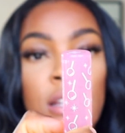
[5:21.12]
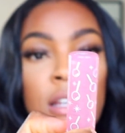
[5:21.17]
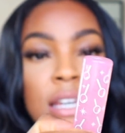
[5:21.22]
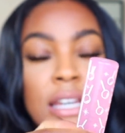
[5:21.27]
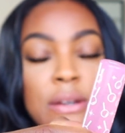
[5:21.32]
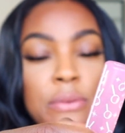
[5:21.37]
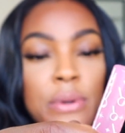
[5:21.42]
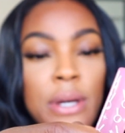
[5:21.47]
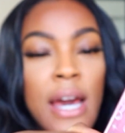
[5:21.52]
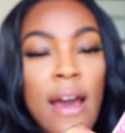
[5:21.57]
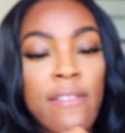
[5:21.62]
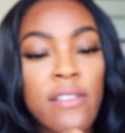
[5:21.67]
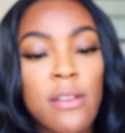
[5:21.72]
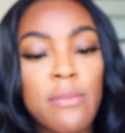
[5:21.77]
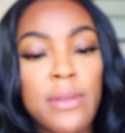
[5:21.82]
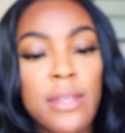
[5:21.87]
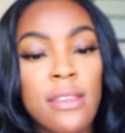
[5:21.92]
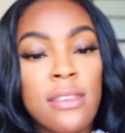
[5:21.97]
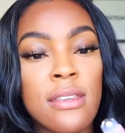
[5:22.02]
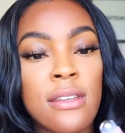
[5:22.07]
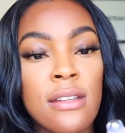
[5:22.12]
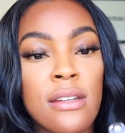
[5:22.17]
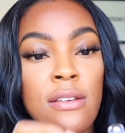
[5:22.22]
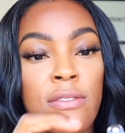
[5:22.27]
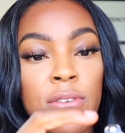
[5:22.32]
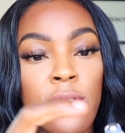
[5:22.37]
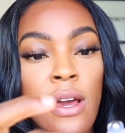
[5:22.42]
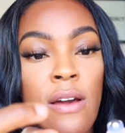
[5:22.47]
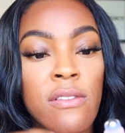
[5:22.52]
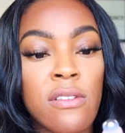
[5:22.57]
it would have to be thin
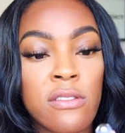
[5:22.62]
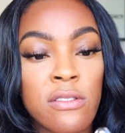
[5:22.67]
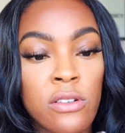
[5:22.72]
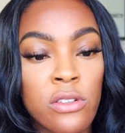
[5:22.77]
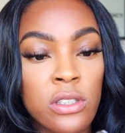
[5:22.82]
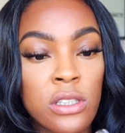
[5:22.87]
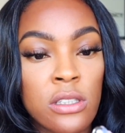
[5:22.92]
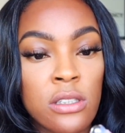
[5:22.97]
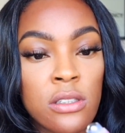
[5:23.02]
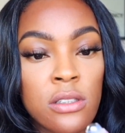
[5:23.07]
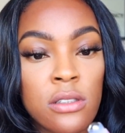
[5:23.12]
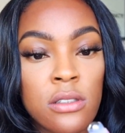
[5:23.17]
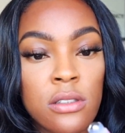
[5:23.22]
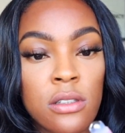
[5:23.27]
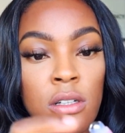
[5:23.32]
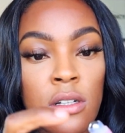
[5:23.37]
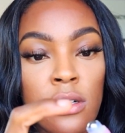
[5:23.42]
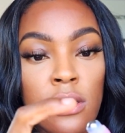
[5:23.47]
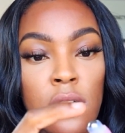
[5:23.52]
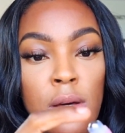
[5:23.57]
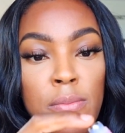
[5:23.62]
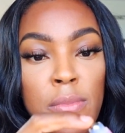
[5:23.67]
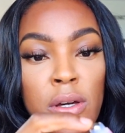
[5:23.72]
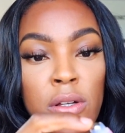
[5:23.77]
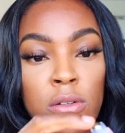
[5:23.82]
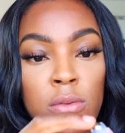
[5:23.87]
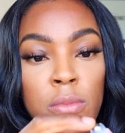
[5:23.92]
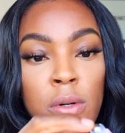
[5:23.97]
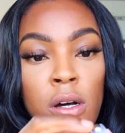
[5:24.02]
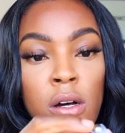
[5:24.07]
if you have a
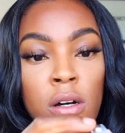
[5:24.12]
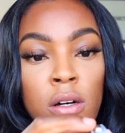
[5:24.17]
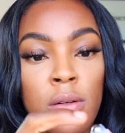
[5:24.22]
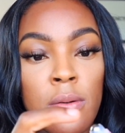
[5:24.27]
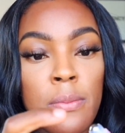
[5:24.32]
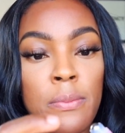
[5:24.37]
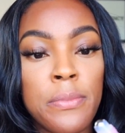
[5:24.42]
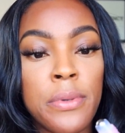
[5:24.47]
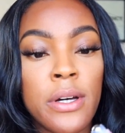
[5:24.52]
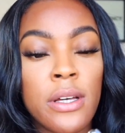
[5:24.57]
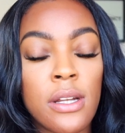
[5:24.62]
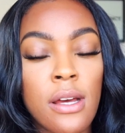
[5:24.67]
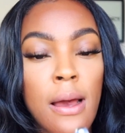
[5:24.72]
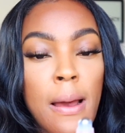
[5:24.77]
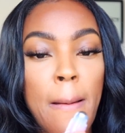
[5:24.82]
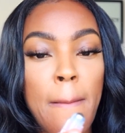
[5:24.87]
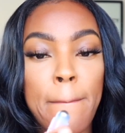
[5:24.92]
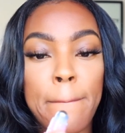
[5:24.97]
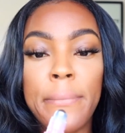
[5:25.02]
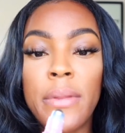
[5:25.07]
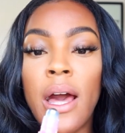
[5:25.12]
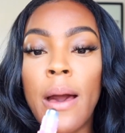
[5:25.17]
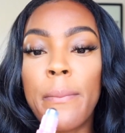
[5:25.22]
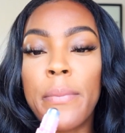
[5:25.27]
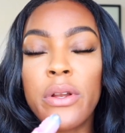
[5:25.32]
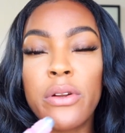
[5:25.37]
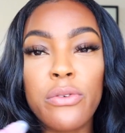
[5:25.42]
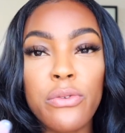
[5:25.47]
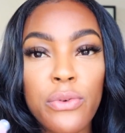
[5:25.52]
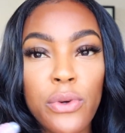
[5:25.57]
metal ball. But I'm
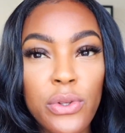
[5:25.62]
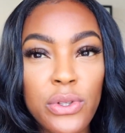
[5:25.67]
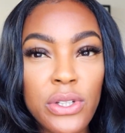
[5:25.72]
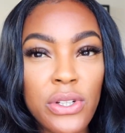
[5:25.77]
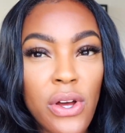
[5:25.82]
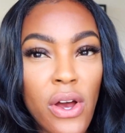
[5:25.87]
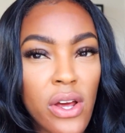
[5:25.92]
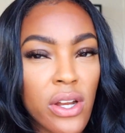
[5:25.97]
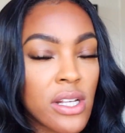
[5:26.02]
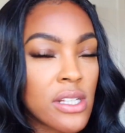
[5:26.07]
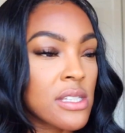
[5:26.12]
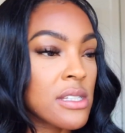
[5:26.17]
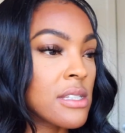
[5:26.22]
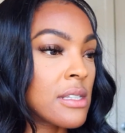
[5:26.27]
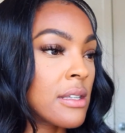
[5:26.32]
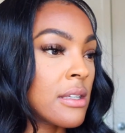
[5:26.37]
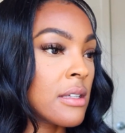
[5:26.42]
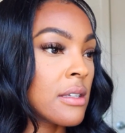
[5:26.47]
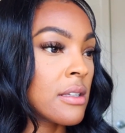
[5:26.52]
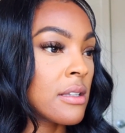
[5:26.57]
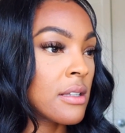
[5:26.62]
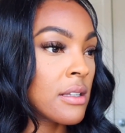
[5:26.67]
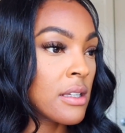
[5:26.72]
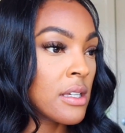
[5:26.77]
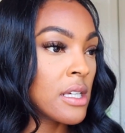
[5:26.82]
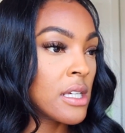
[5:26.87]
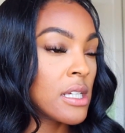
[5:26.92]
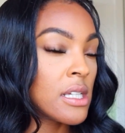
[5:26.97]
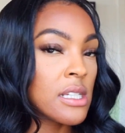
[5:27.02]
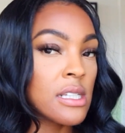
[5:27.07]
gonna roll it on and see
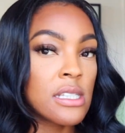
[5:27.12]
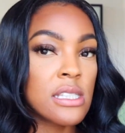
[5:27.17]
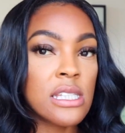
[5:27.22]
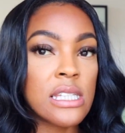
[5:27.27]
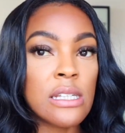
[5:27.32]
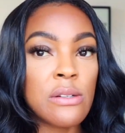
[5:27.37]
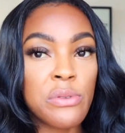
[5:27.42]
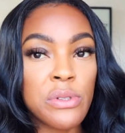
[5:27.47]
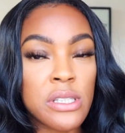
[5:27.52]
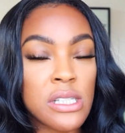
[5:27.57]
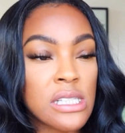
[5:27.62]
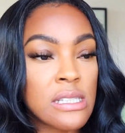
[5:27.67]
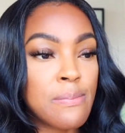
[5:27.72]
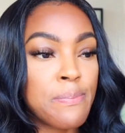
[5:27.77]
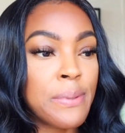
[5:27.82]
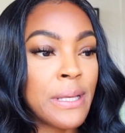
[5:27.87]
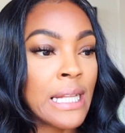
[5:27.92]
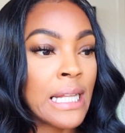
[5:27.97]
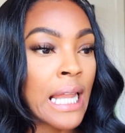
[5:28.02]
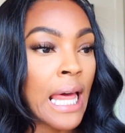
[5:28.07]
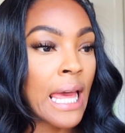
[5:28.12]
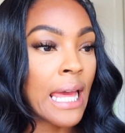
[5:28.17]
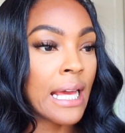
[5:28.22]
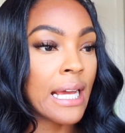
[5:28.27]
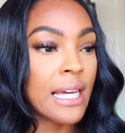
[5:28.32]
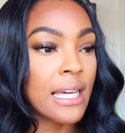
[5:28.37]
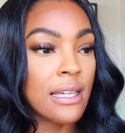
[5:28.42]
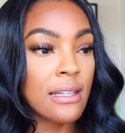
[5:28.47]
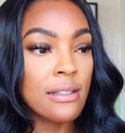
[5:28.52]
what this be like.